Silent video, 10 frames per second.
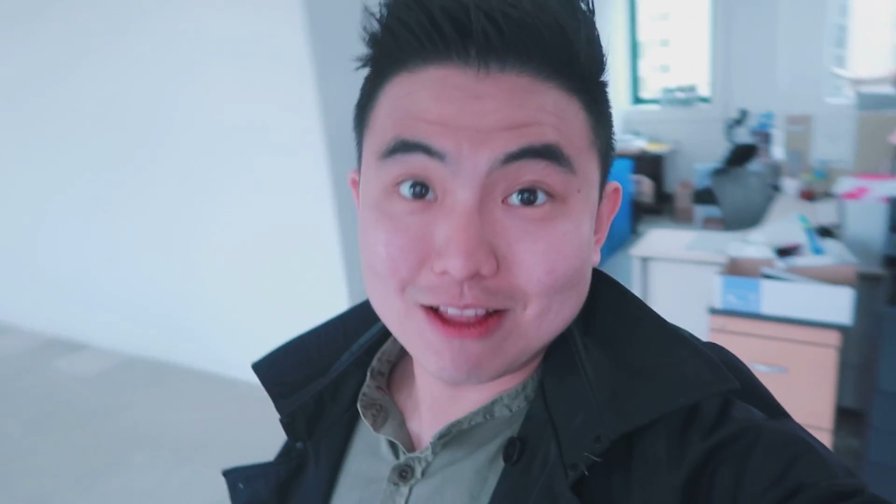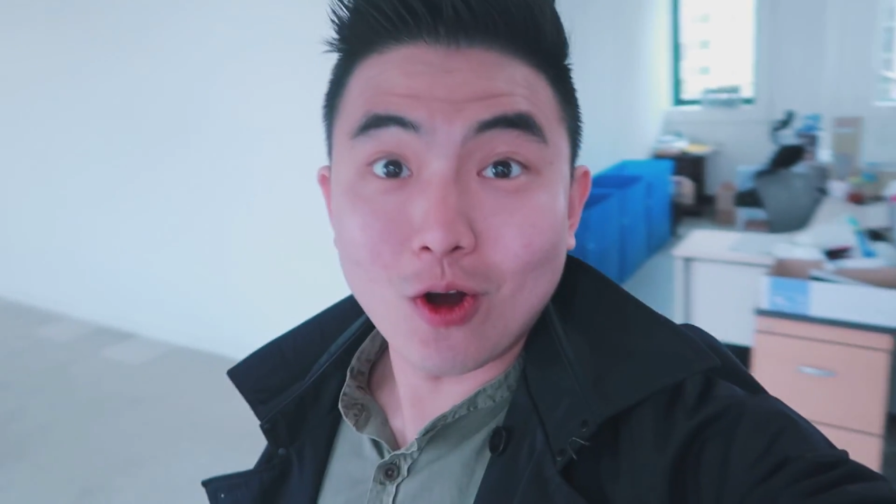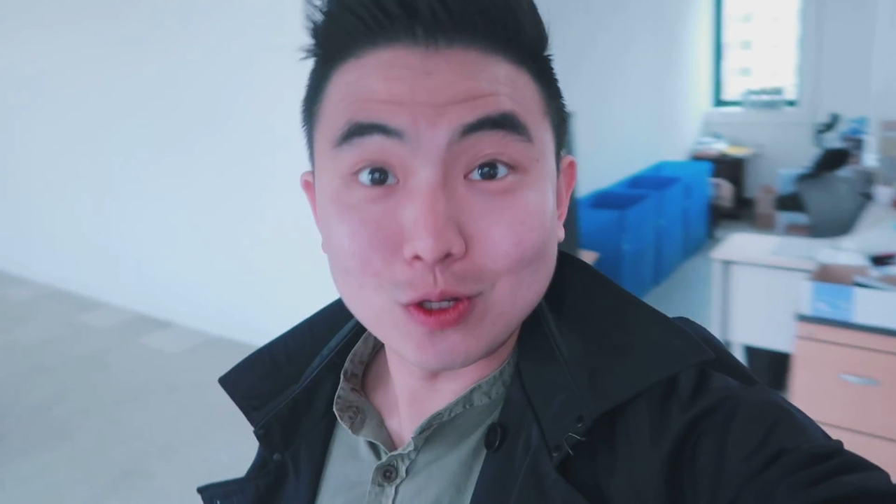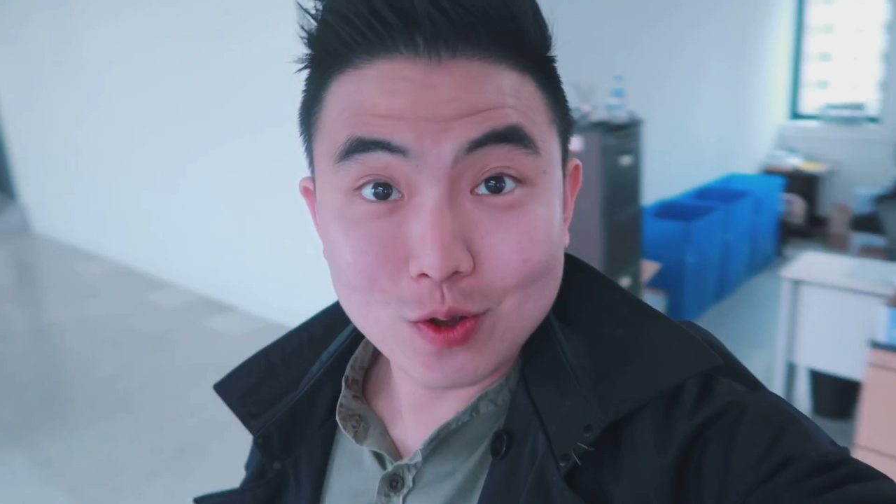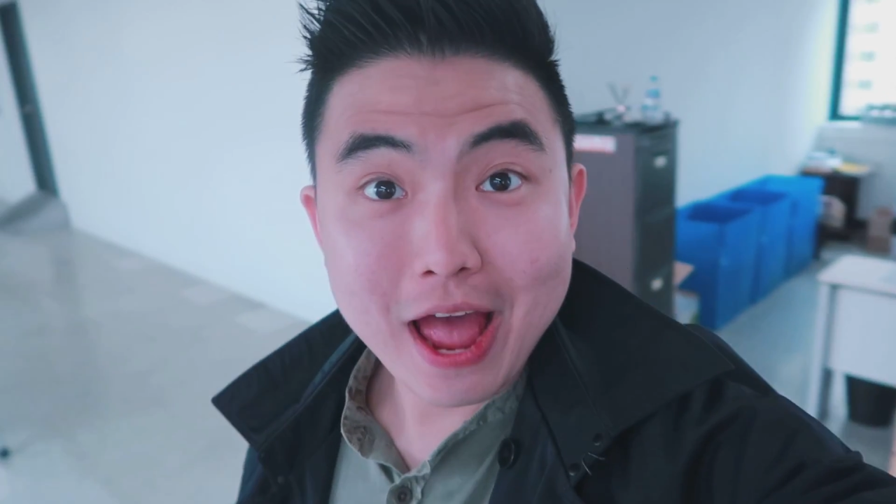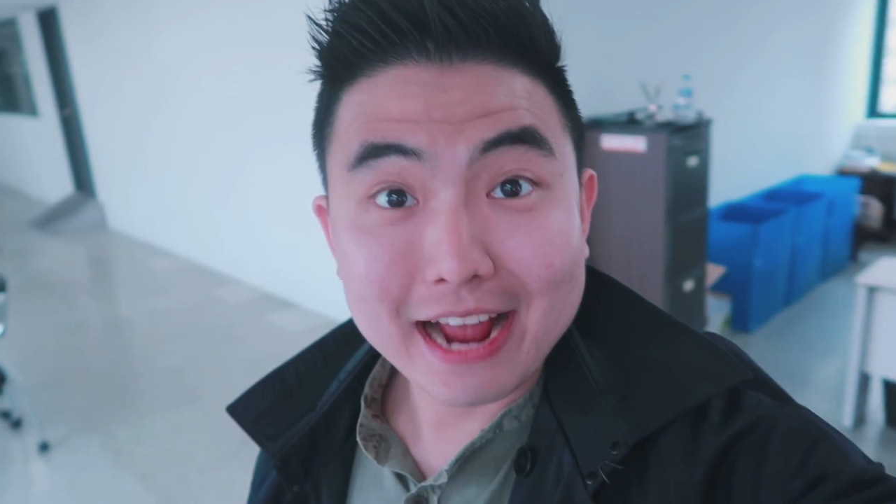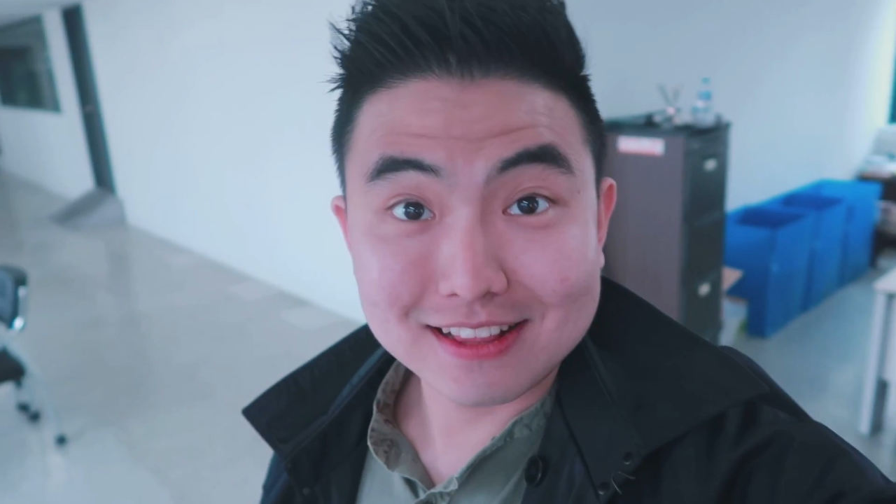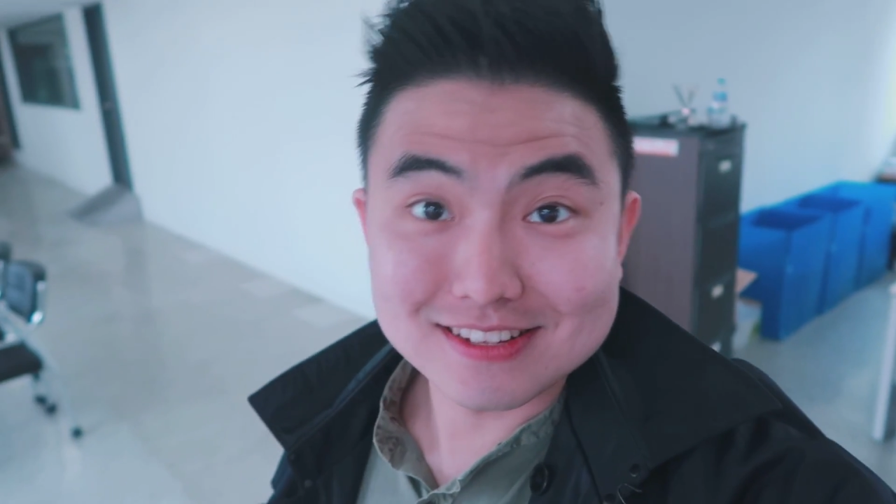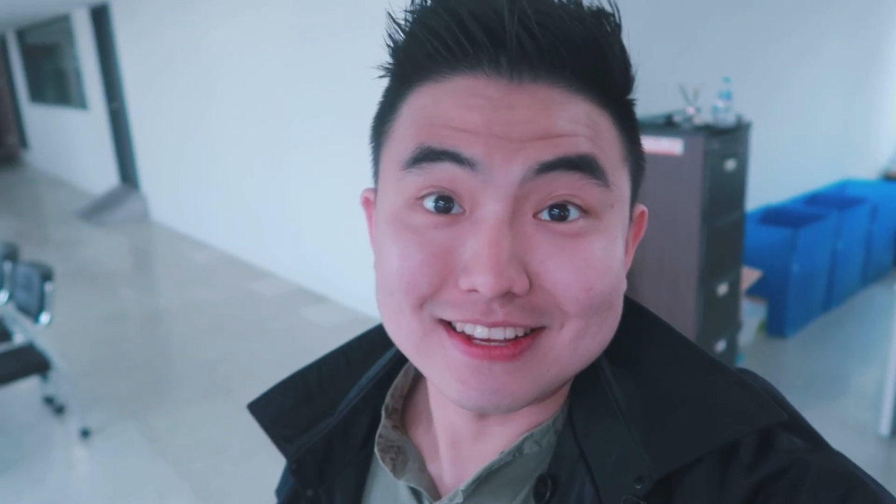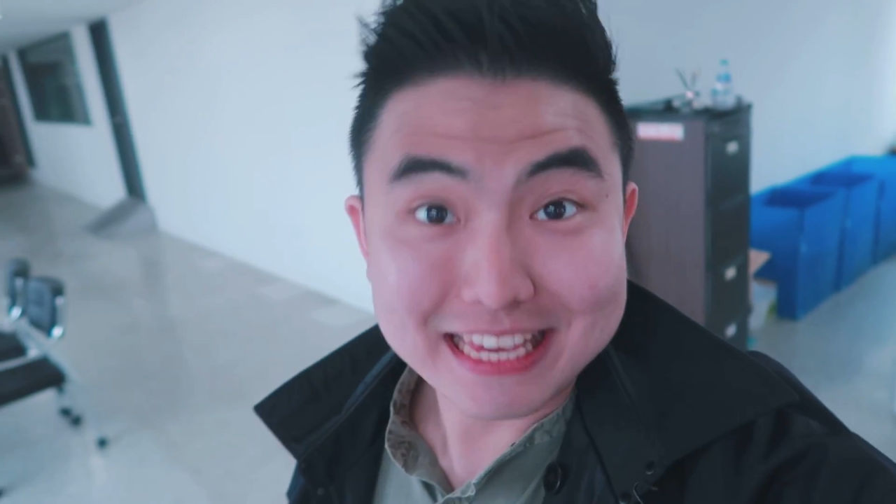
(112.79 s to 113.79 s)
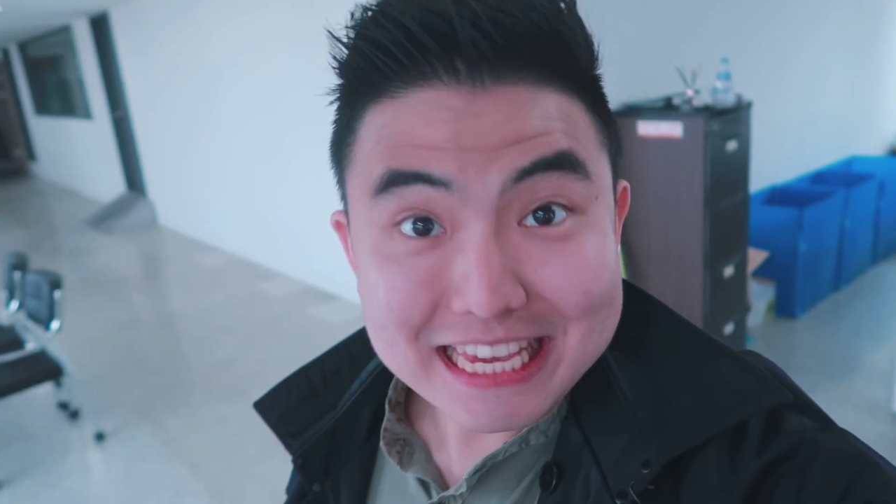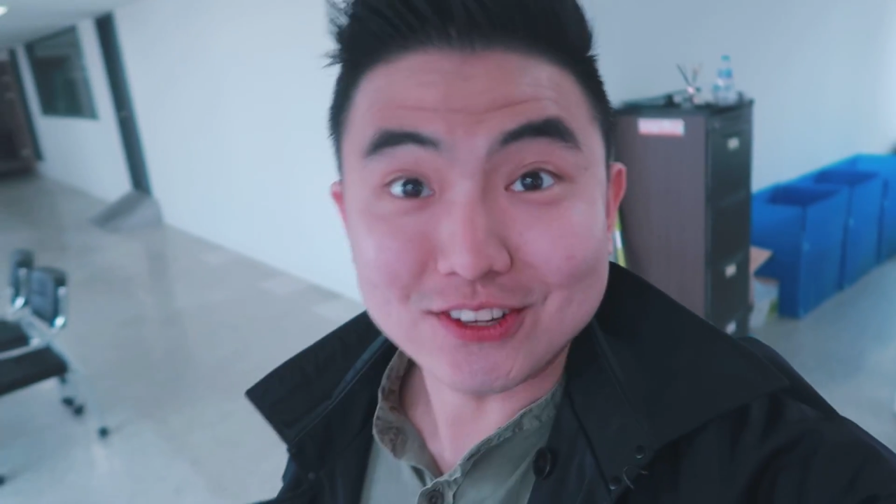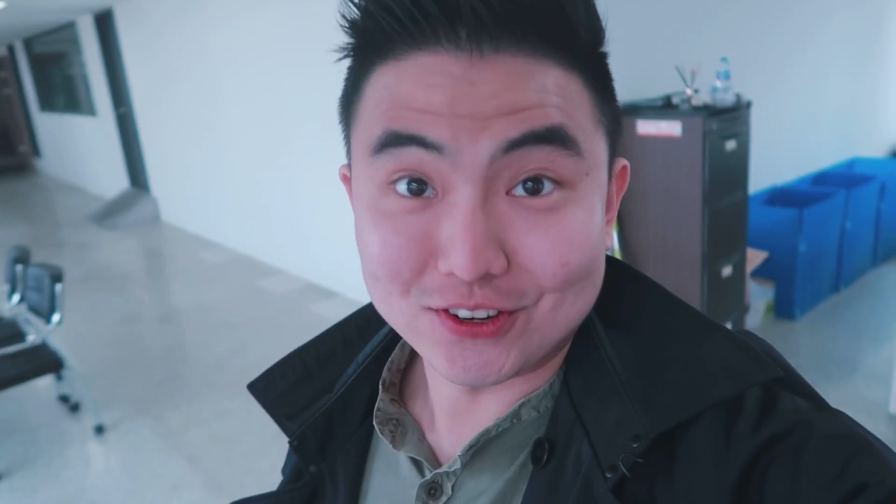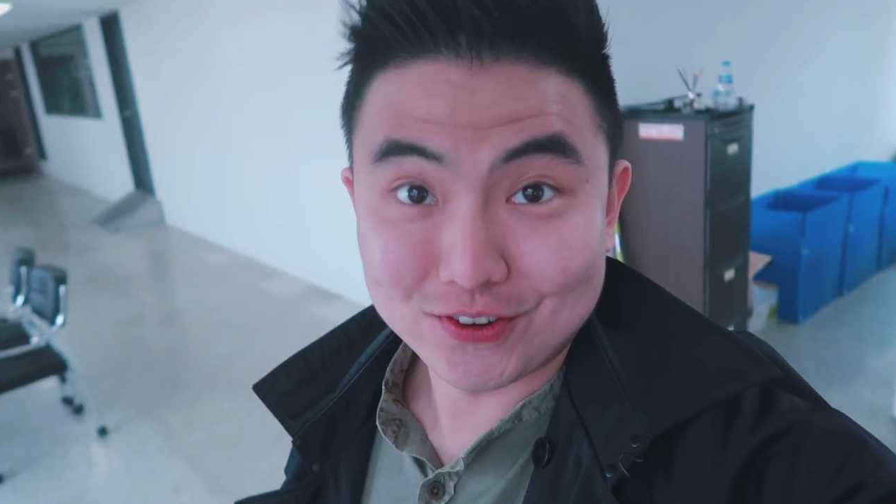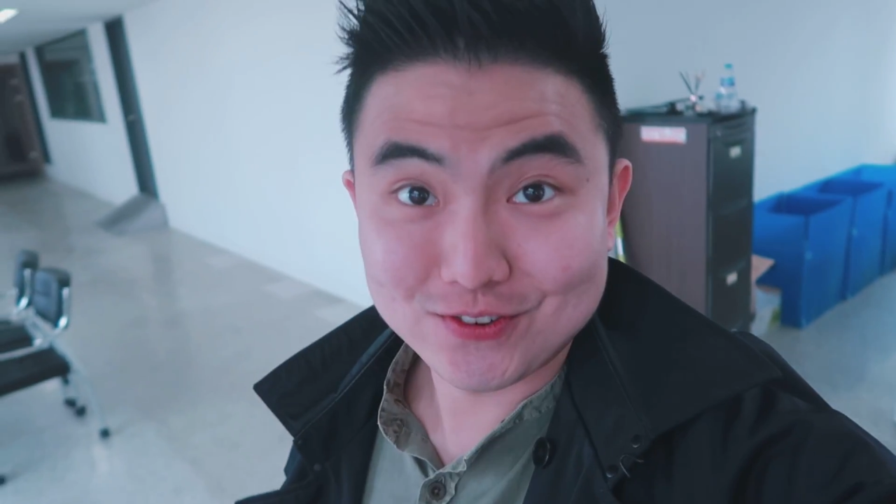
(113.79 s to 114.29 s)
can also act as a
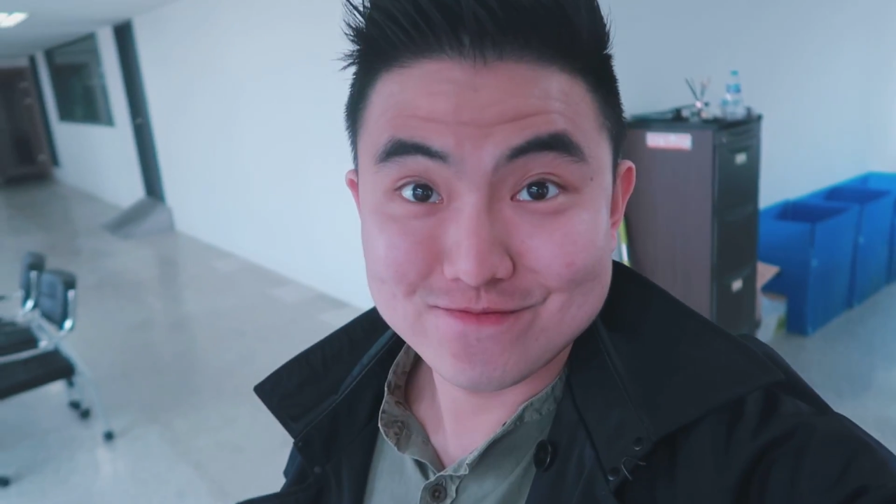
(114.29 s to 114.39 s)
heater.